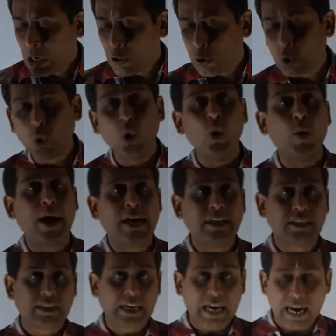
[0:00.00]
Two
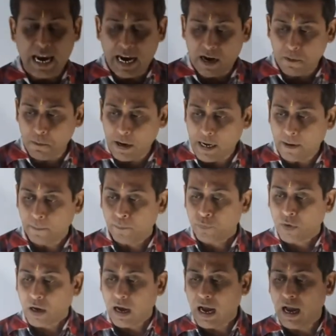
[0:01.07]
events A and B
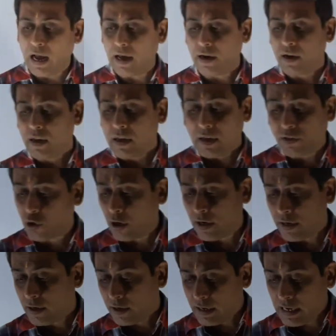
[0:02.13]
are
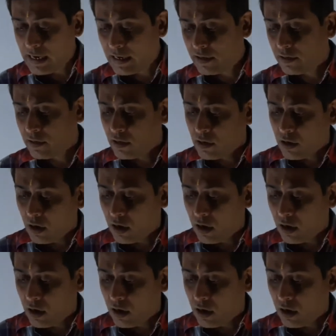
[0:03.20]
in